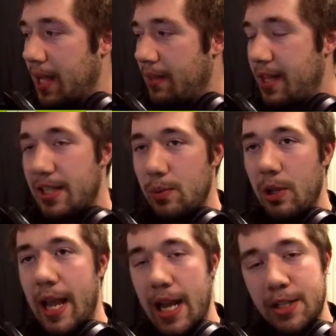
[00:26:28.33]
This
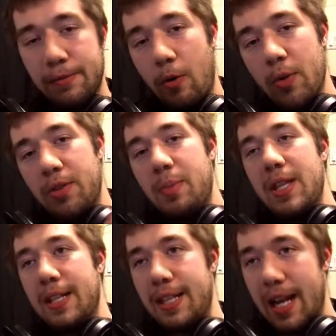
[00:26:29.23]
will henceforth be
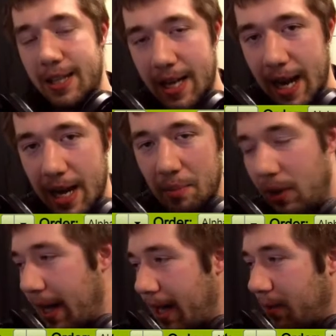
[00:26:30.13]
the deck that I am
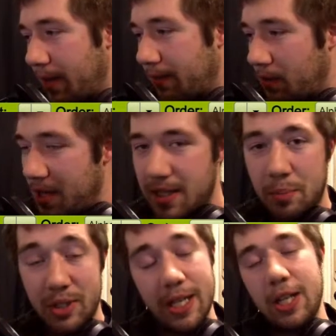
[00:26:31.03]
playing with for this
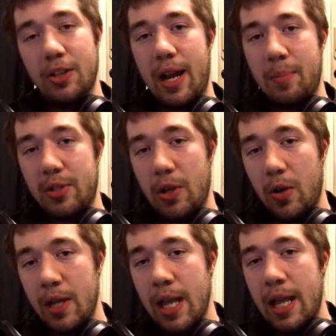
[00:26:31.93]
particular
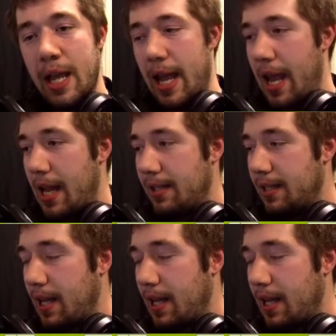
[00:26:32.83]
episode, and